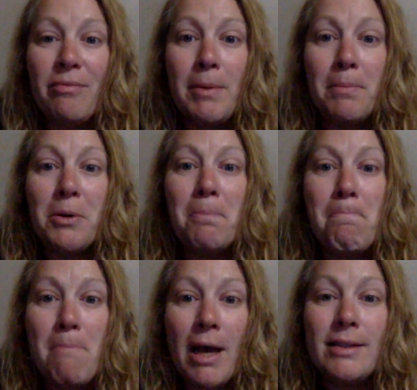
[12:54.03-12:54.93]
member
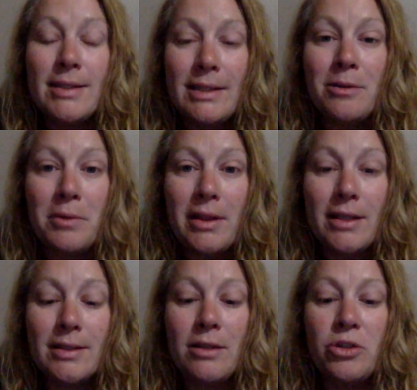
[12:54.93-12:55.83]
must deal with
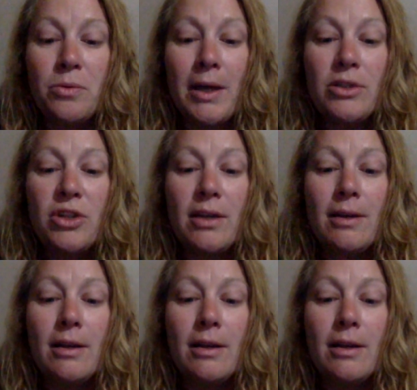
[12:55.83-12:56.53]
this situation.